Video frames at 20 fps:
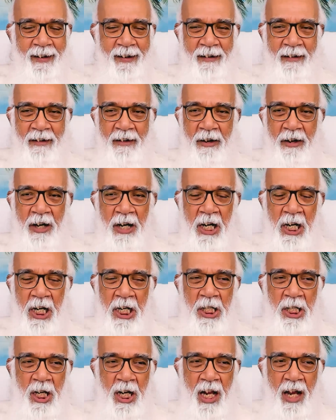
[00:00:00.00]

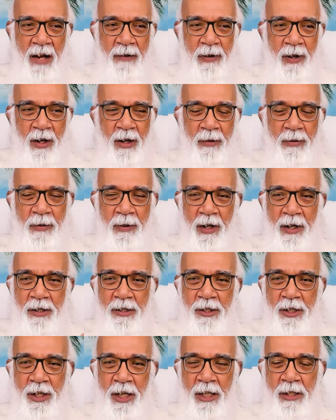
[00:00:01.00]
great level of
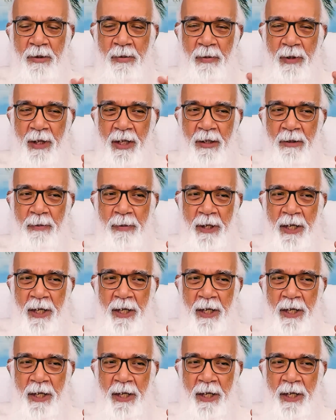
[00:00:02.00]
contentment,